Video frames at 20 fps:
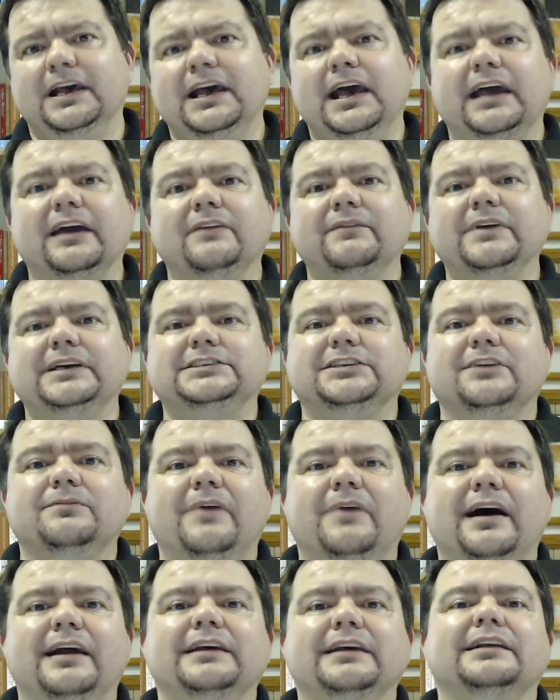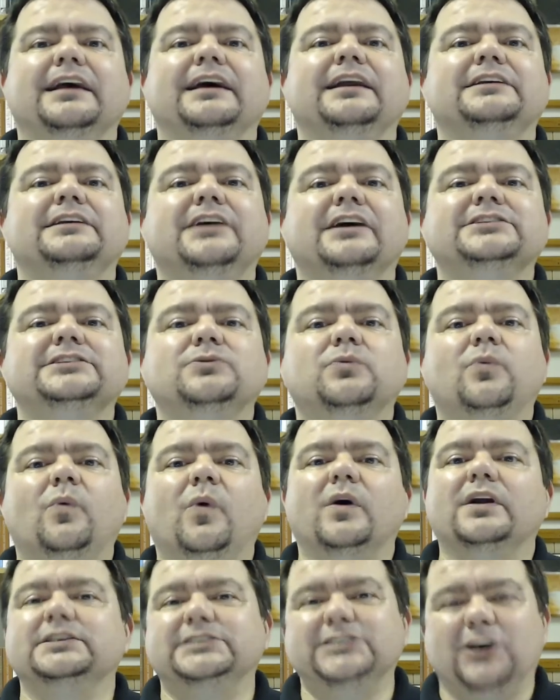It can be somebody that doesn't
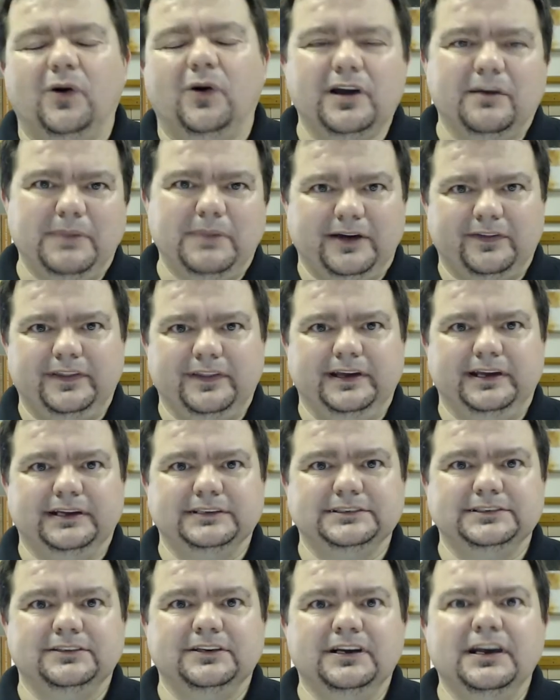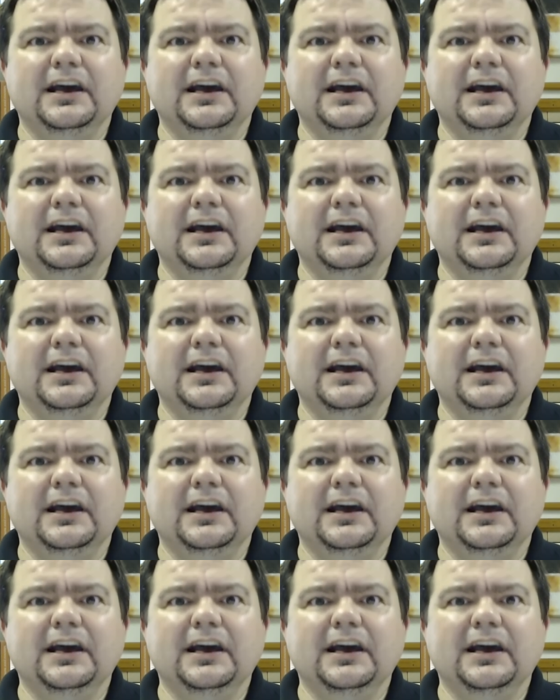want to talk about things